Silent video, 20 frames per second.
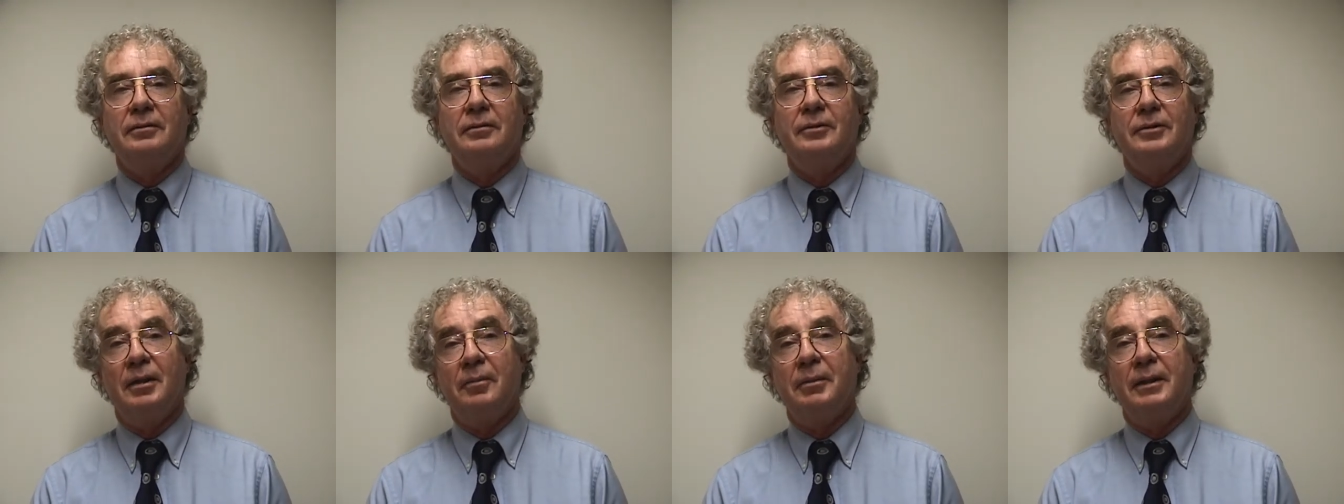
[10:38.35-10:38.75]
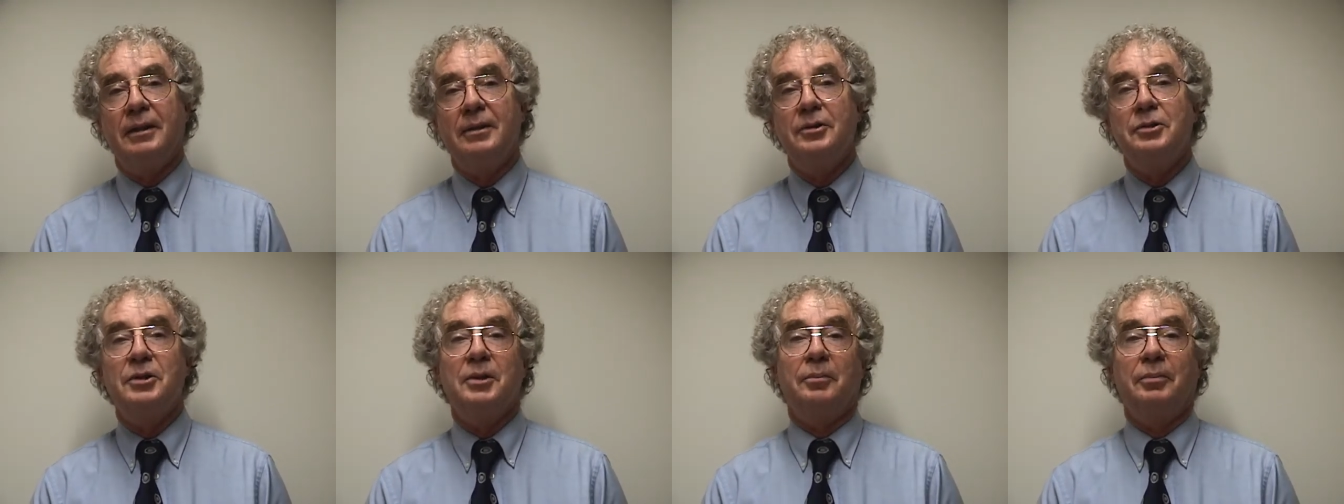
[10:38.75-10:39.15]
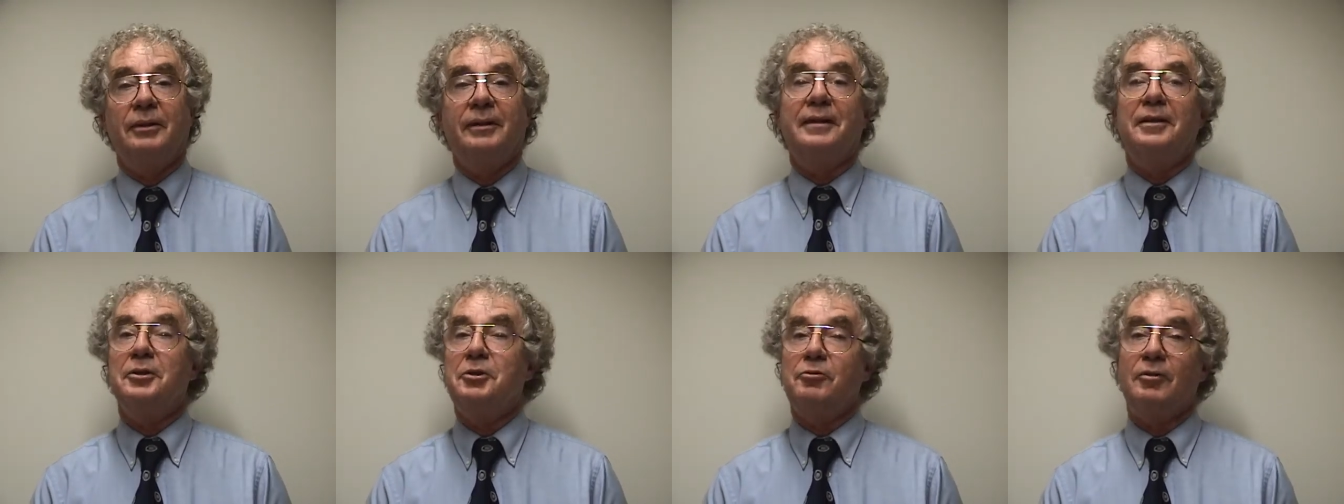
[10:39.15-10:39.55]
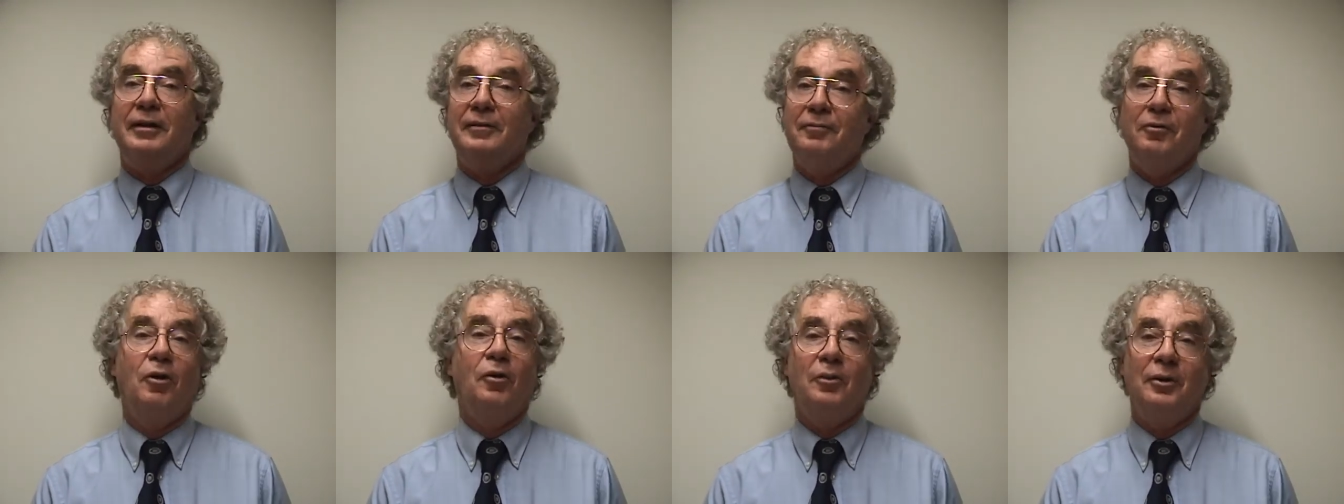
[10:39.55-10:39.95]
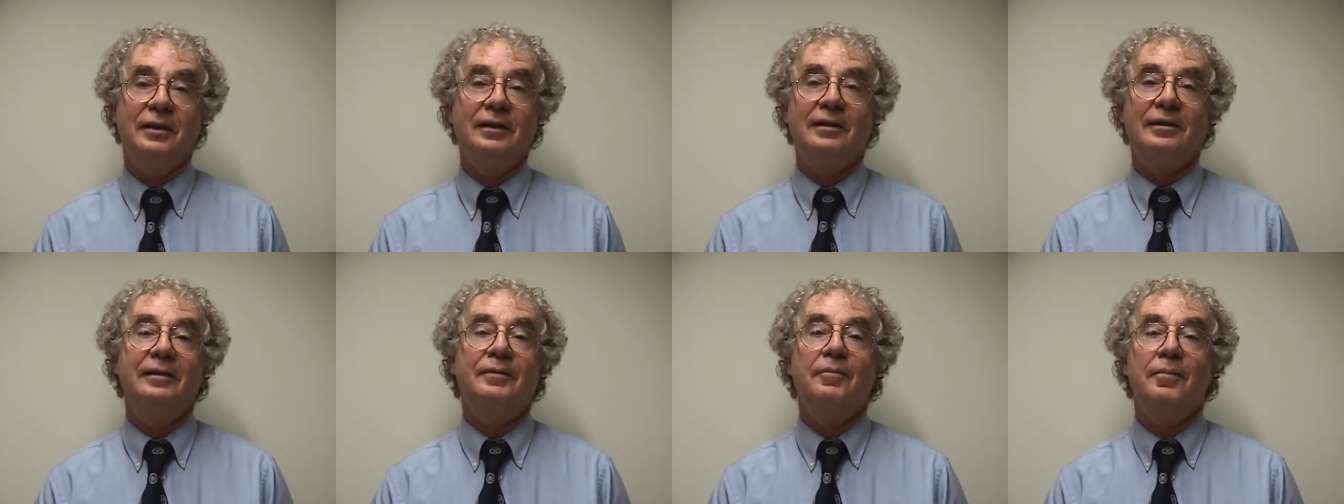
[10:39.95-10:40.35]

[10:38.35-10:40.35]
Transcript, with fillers: somebody simply and straightforwardly.